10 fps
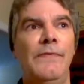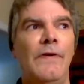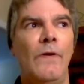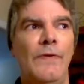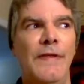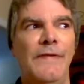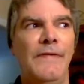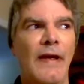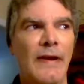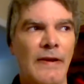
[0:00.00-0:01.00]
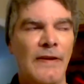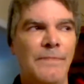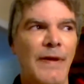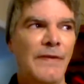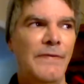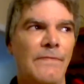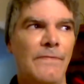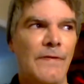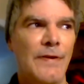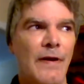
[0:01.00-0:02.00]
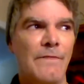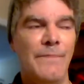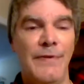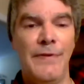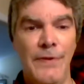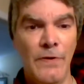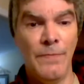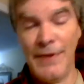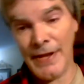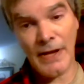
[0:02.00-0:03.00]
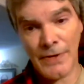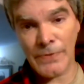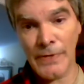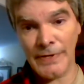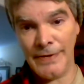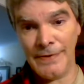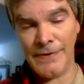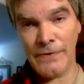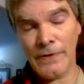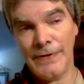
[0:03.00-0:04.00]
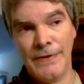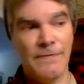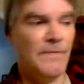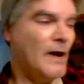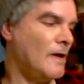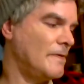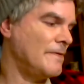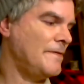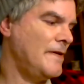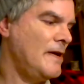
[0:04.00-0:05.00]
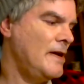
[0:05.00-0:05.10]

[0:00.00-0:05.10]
So this is getting expensive for the government to do, but they got trillions of dollars.